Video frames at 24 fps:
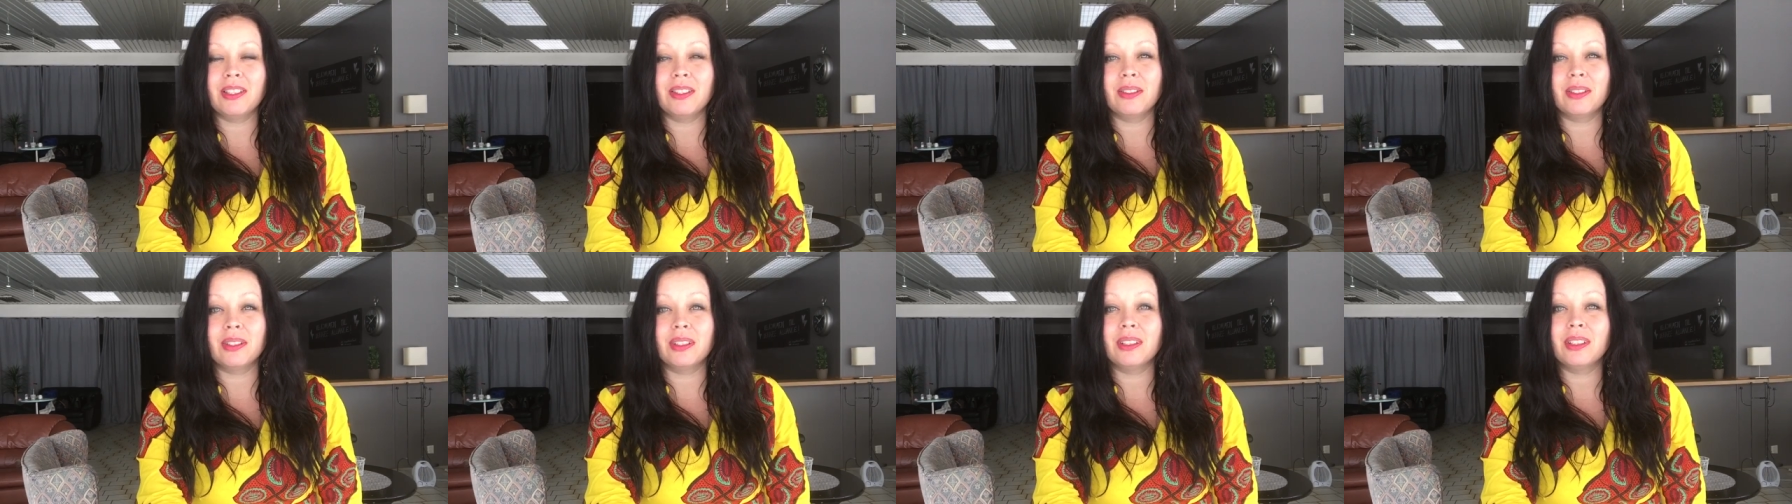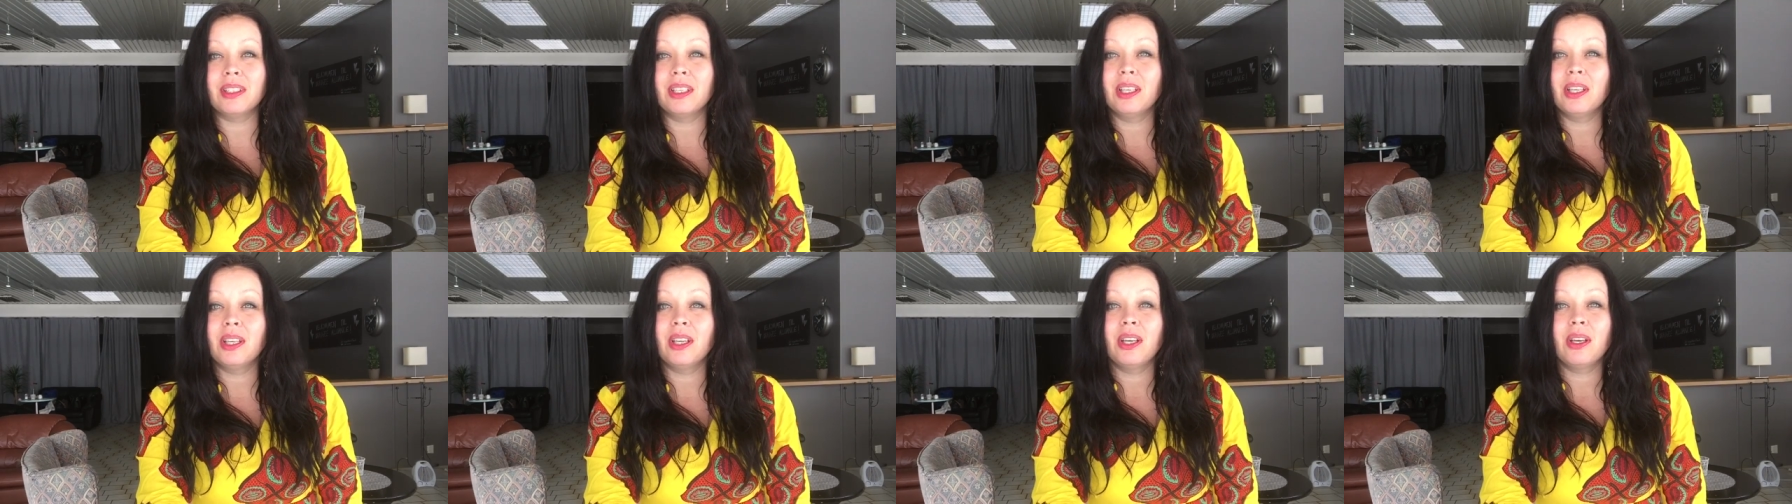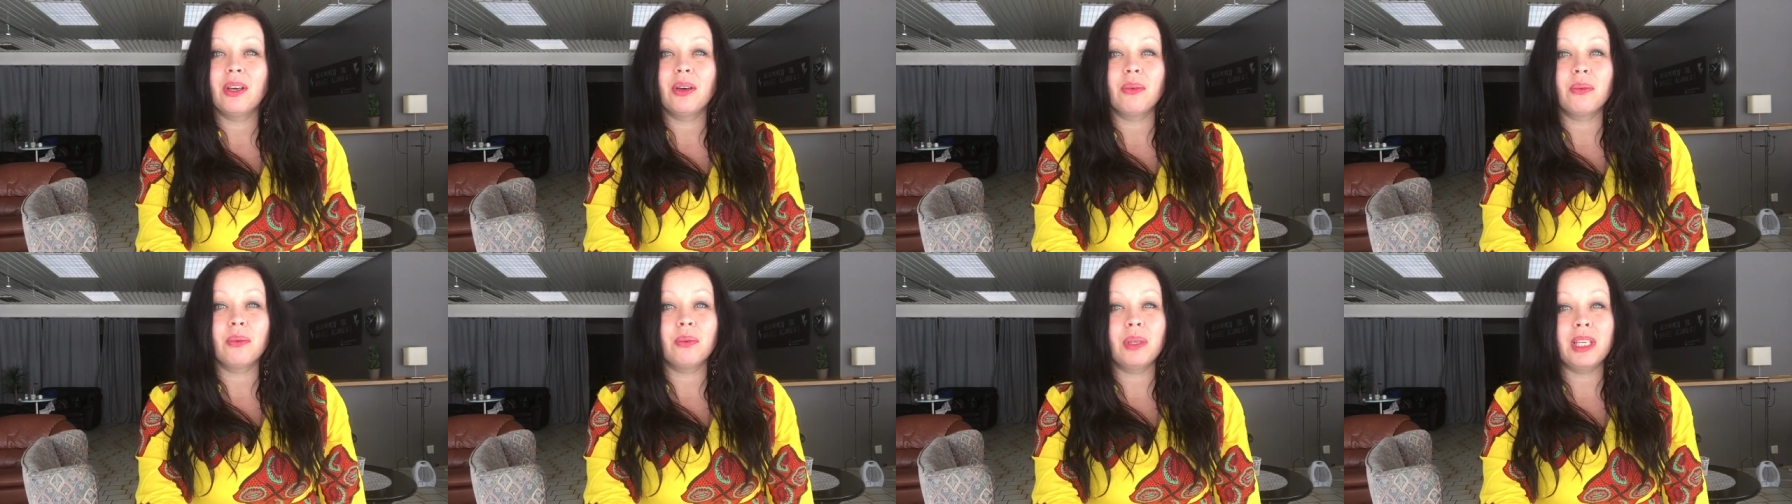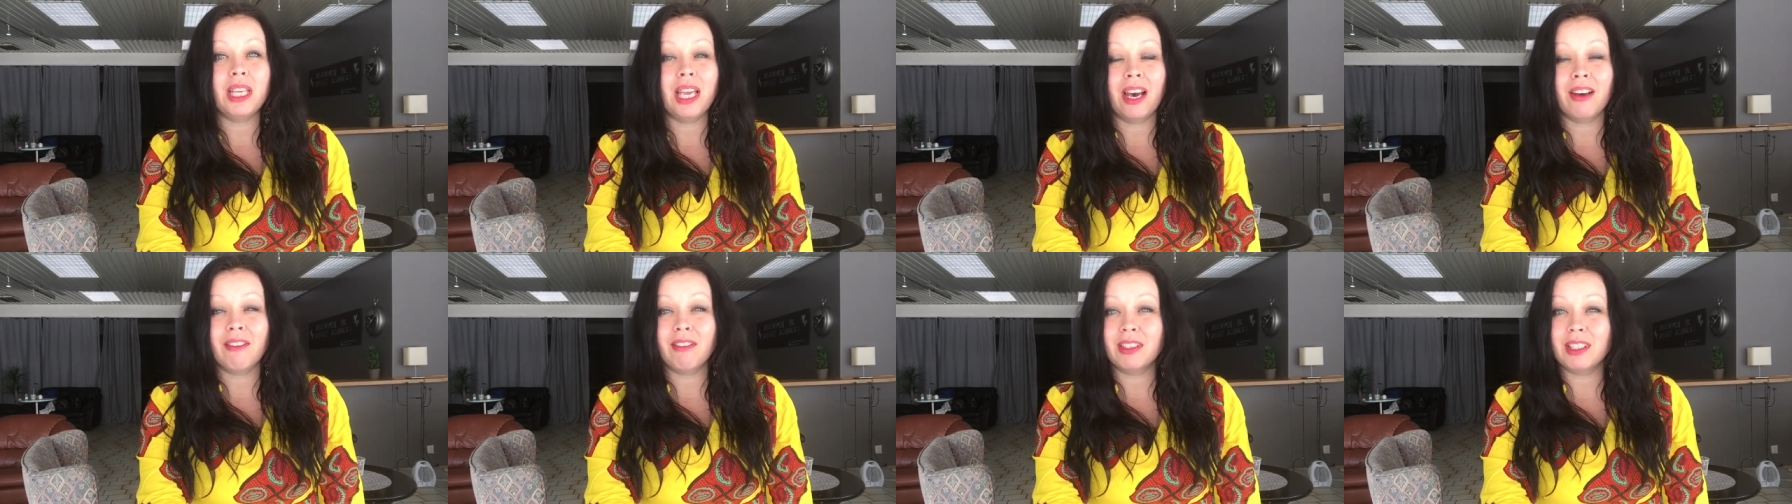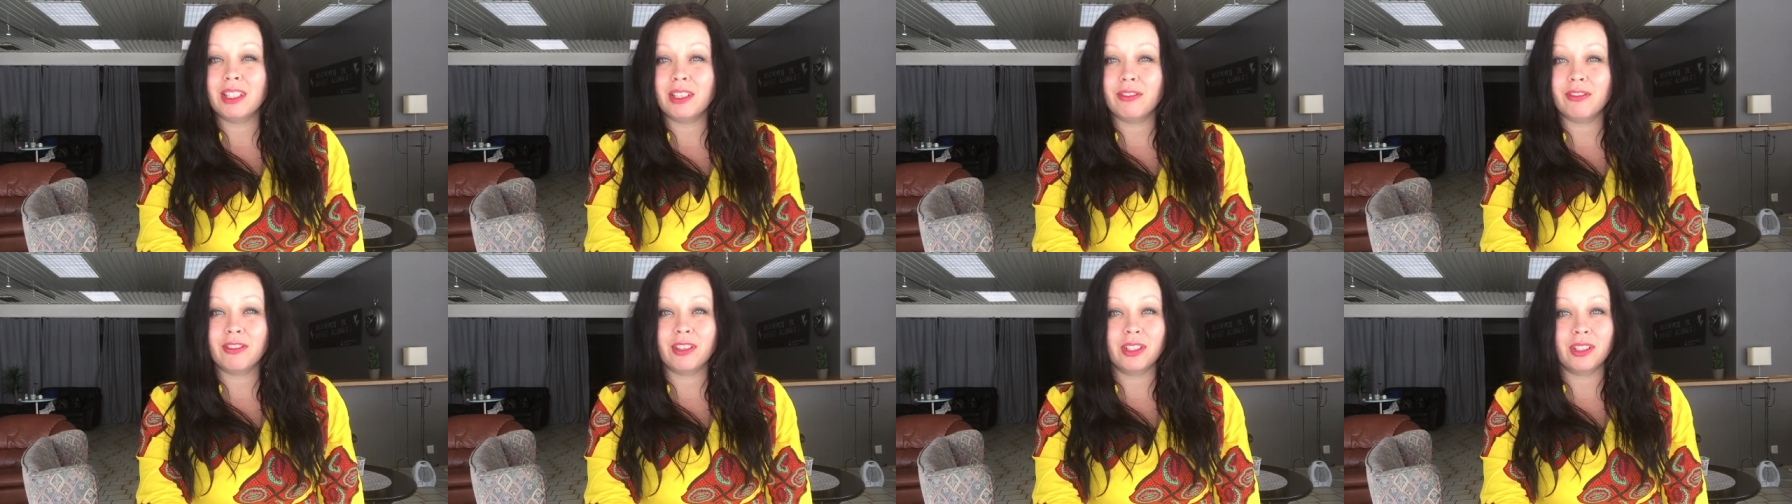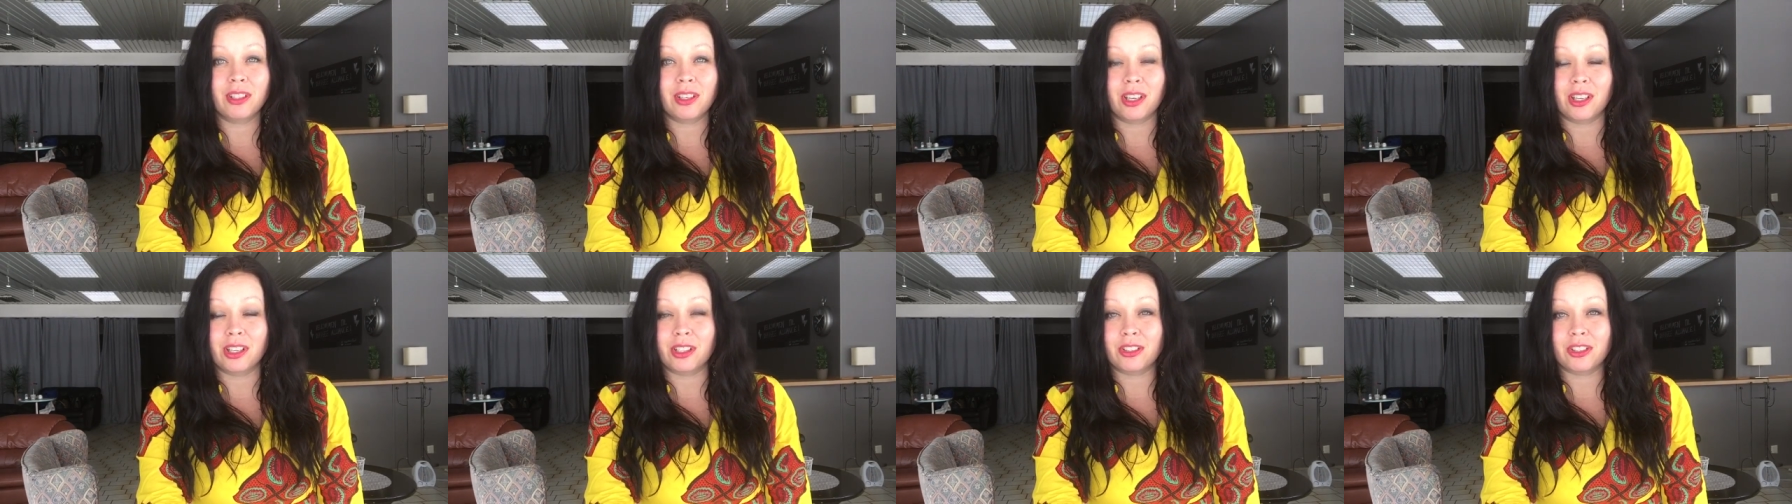you we have a
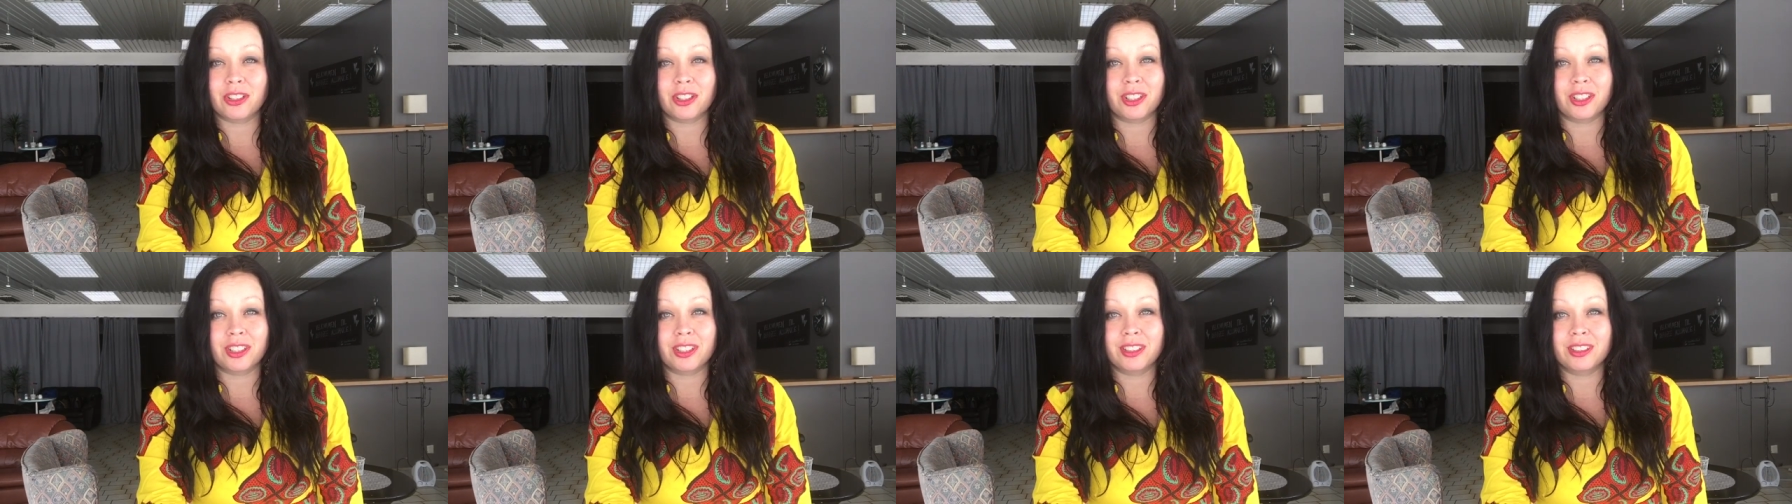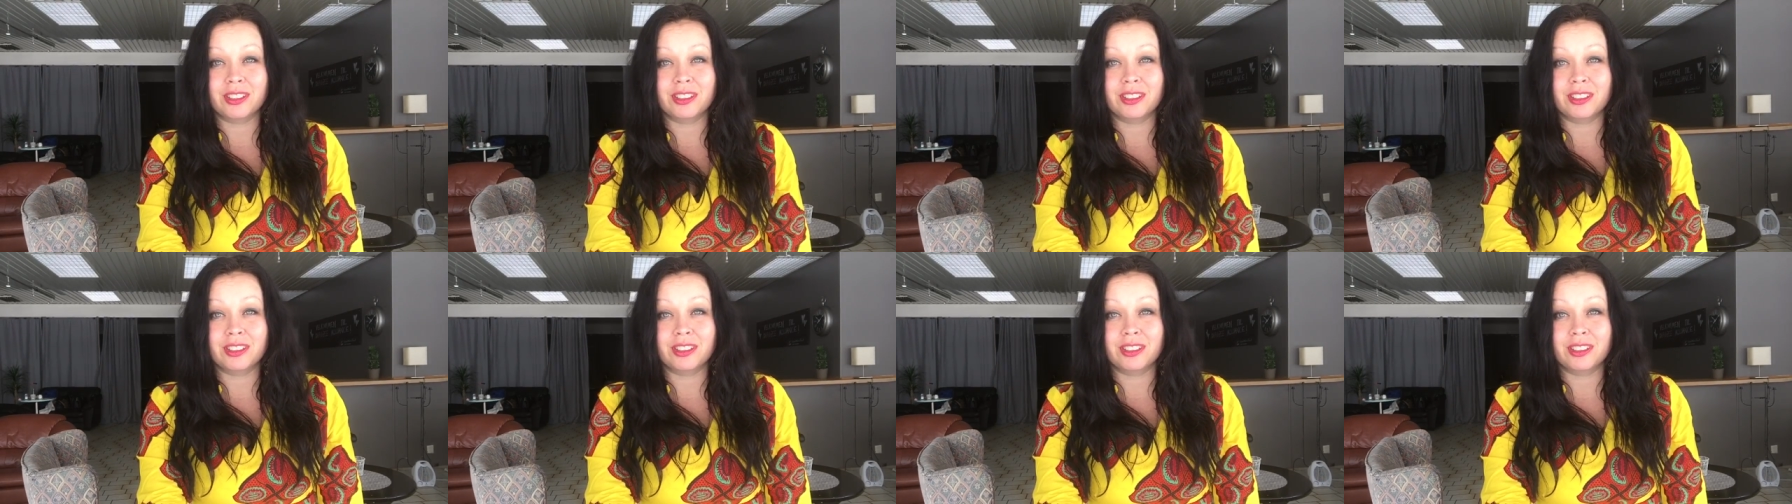different culture.